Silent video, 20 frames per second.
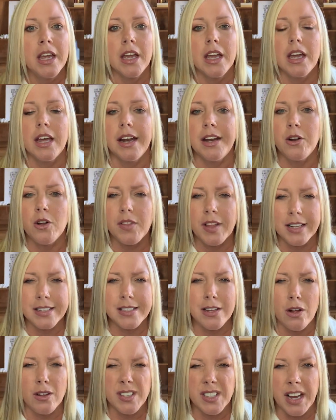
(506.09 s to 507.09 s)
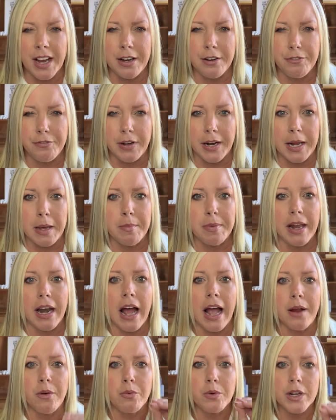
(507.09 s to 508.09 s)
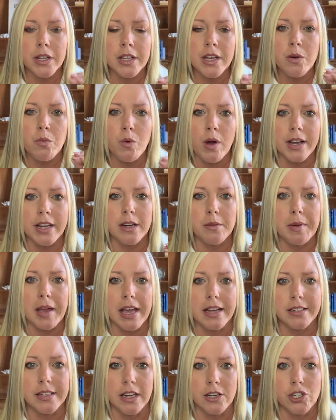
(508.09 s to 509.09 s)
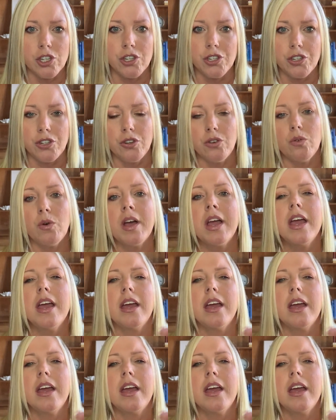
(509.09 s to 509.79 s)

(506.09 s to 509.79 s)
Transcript: And I know that sounds kind of funny, but I really want you to pay attention to